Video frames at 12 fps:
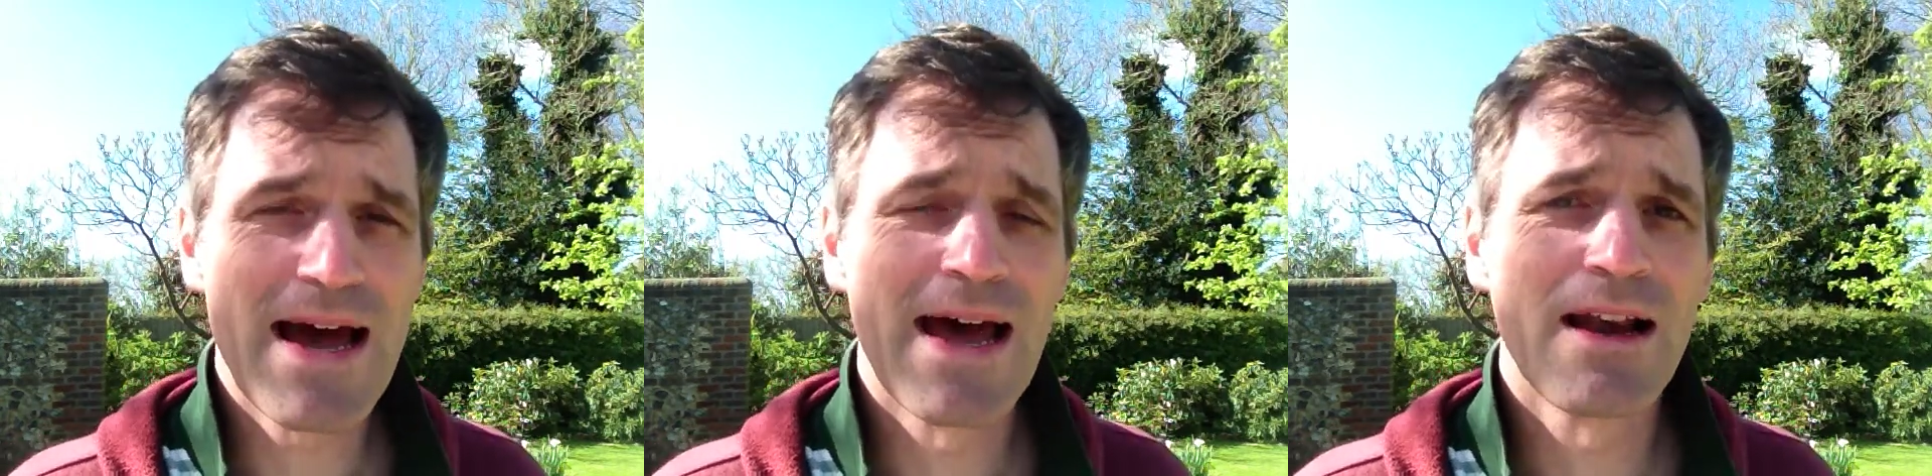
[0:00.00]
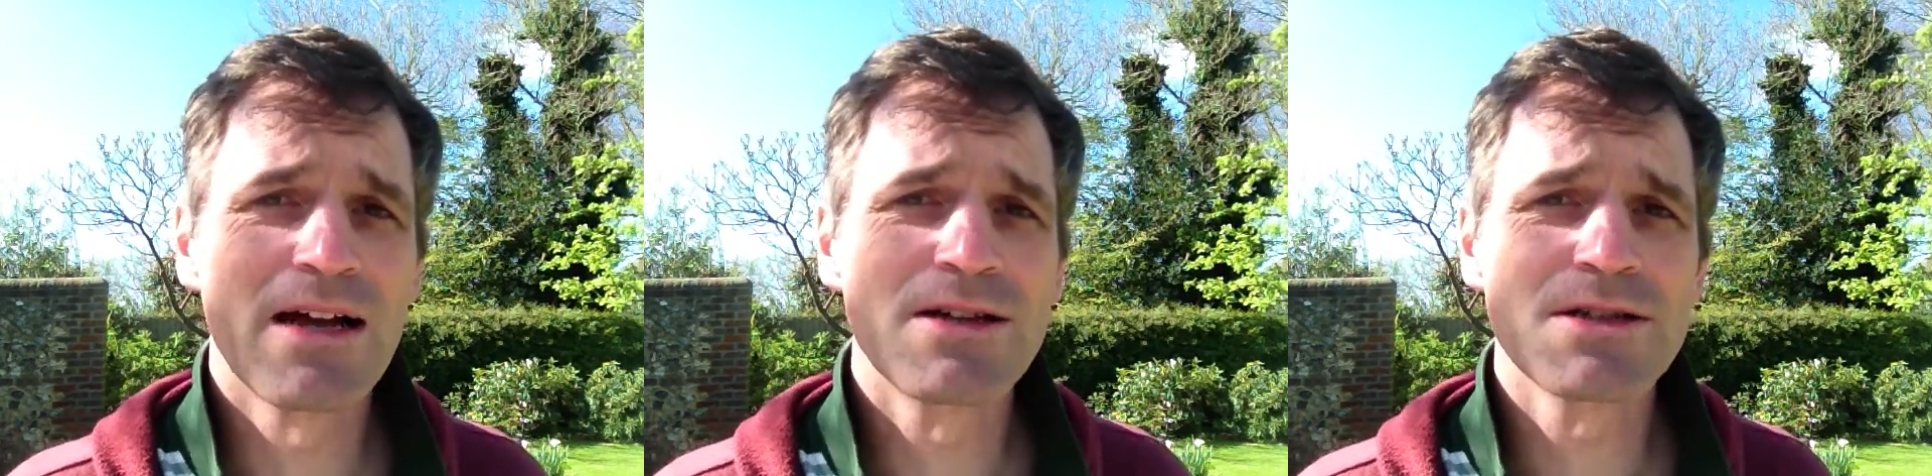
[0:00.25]

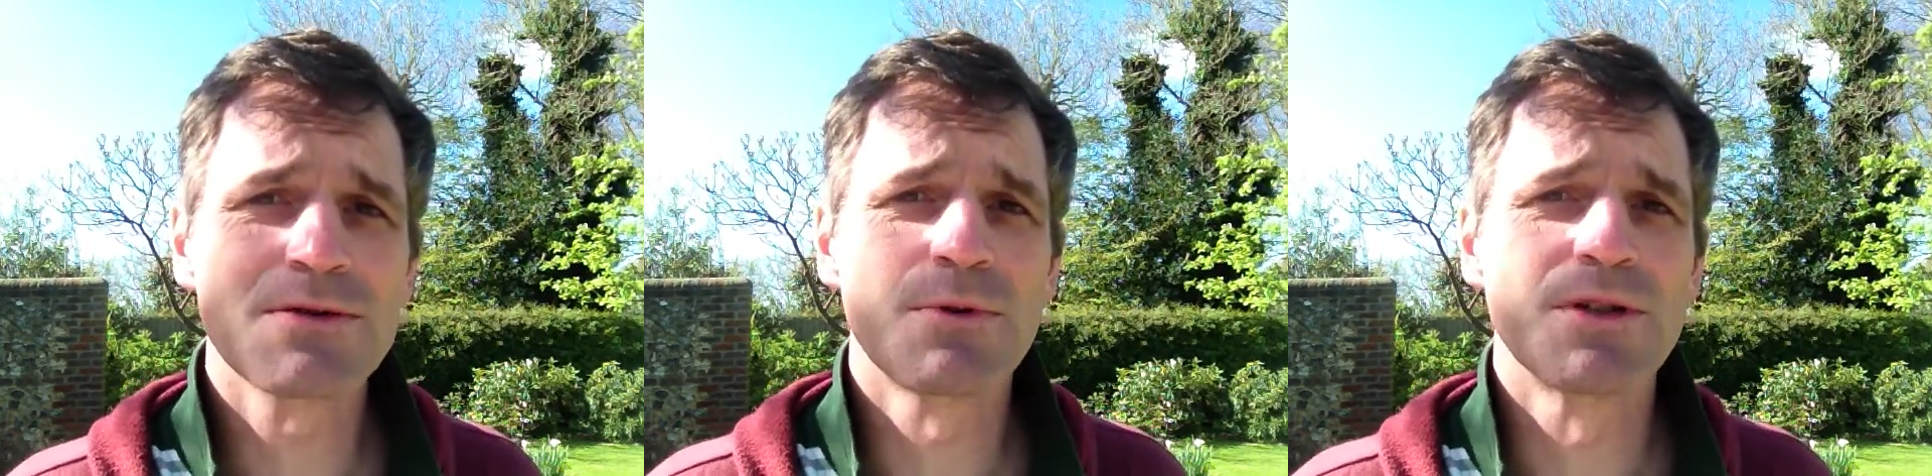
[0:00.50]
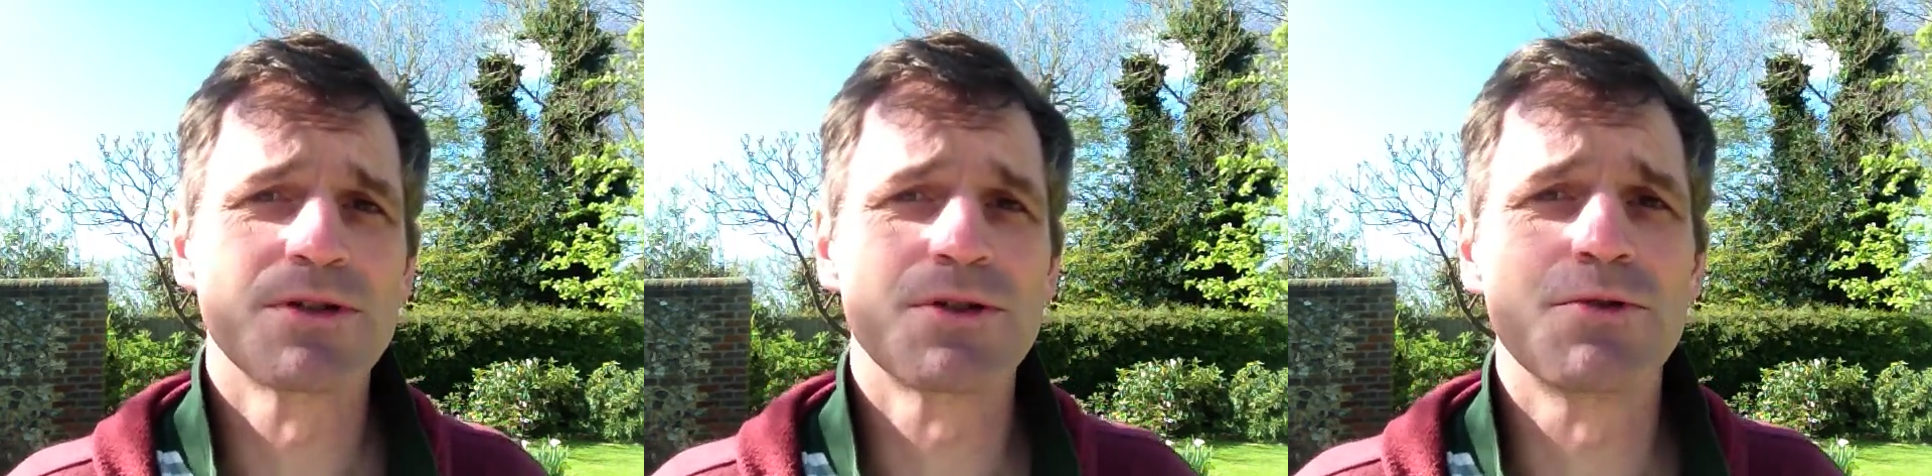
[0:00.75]
and I just
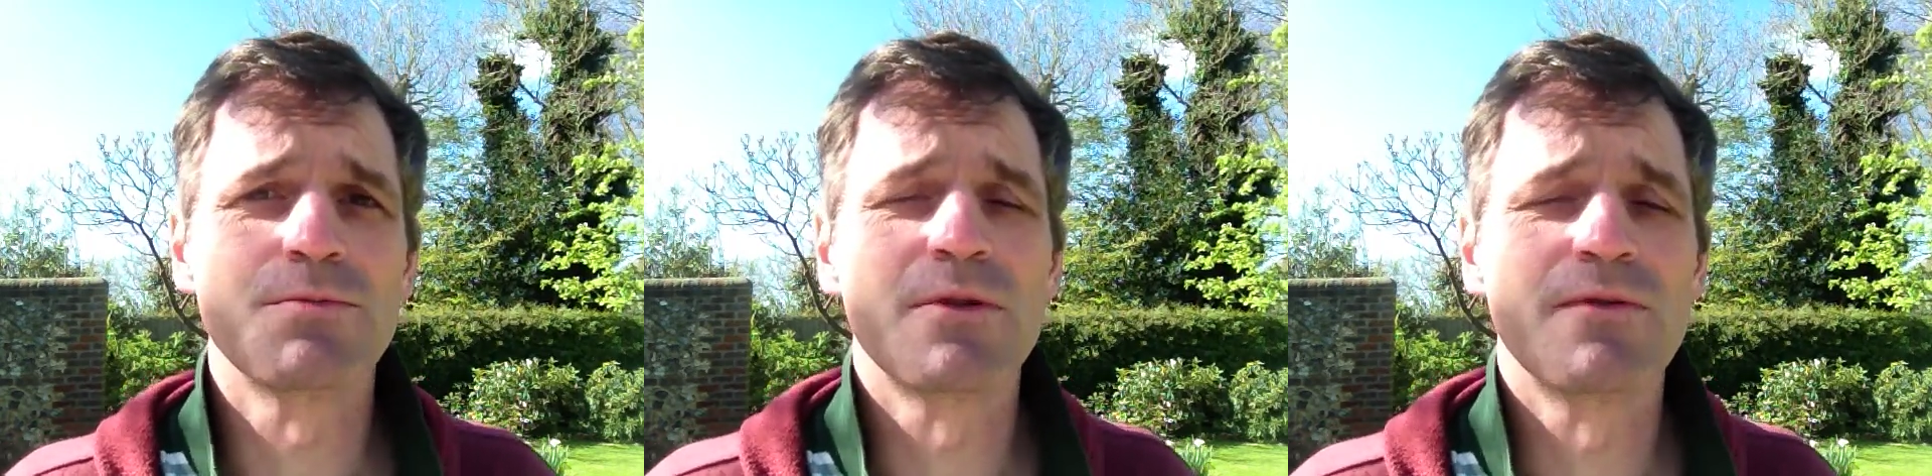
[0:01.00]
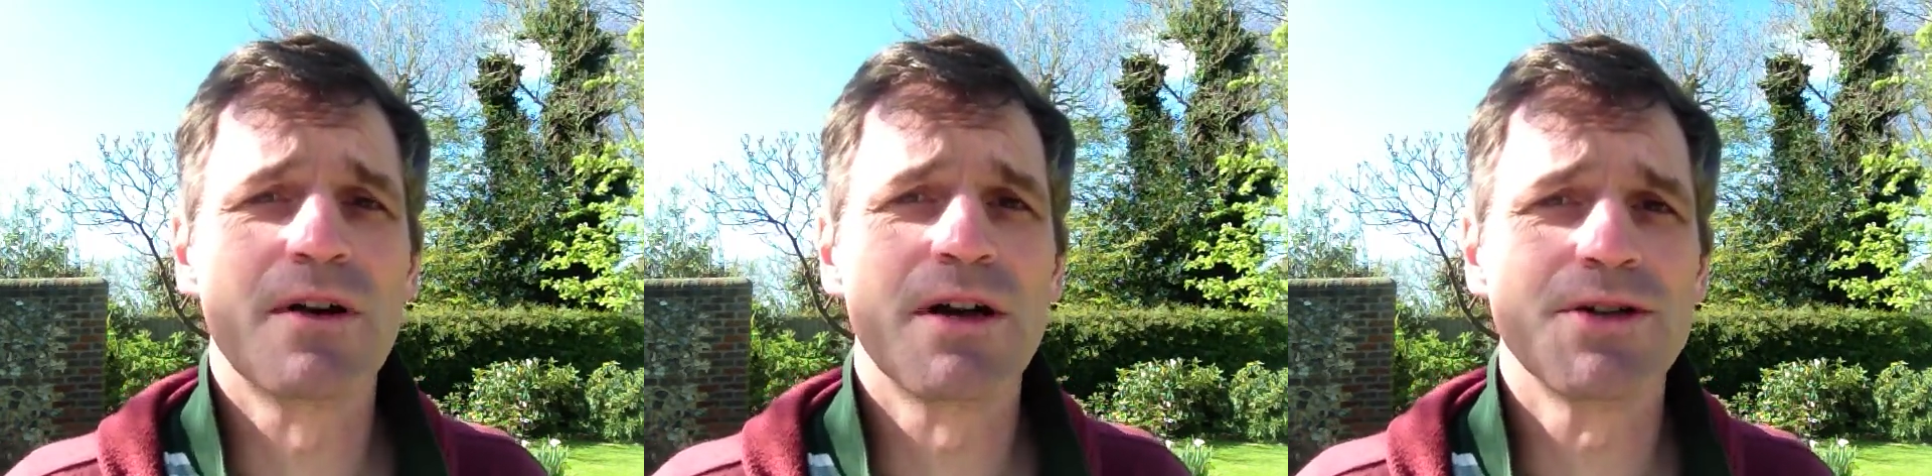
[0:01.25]
want to
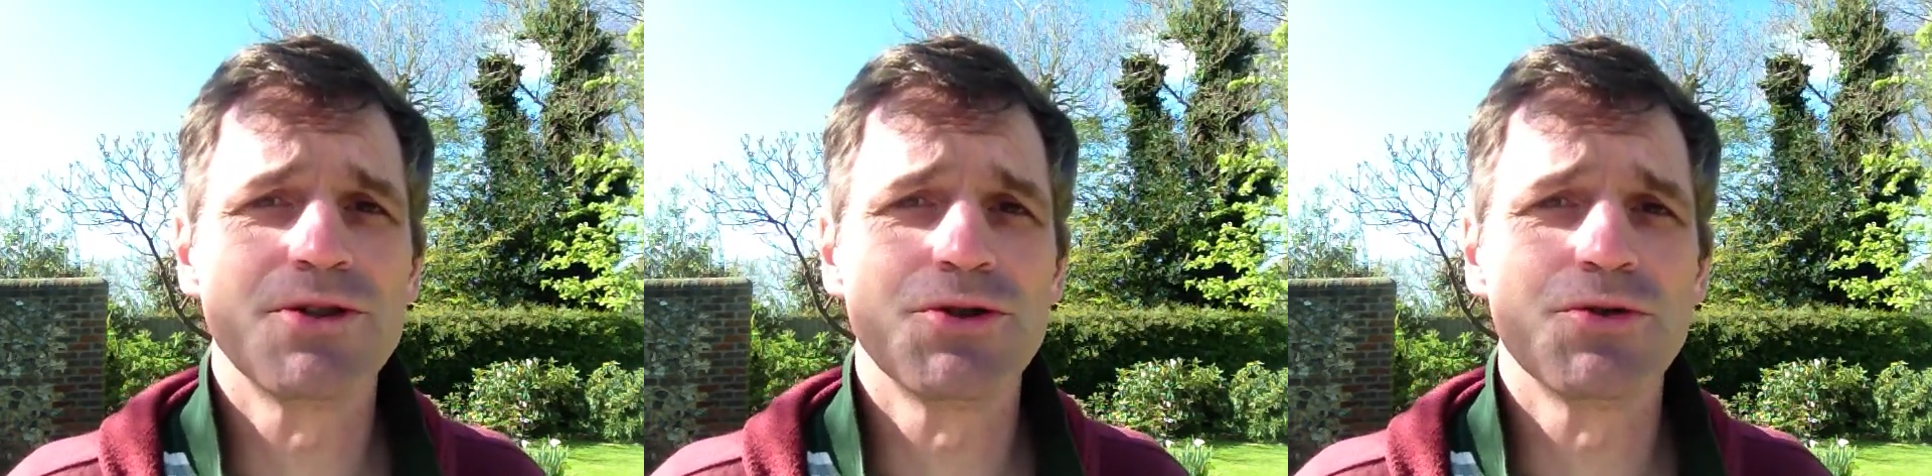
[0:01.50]
provide